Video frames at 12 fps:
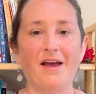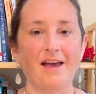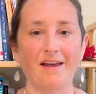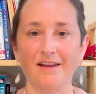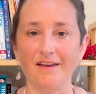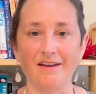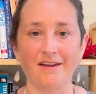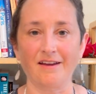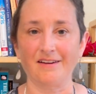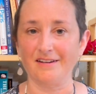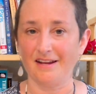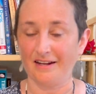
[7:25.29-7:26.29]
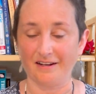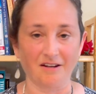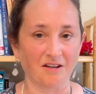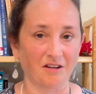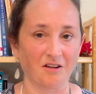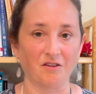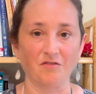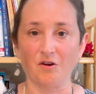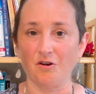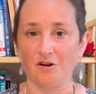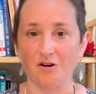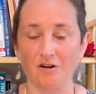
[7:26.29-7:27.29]
any negative
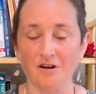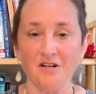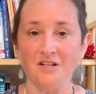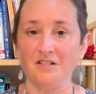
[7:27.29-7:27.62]
or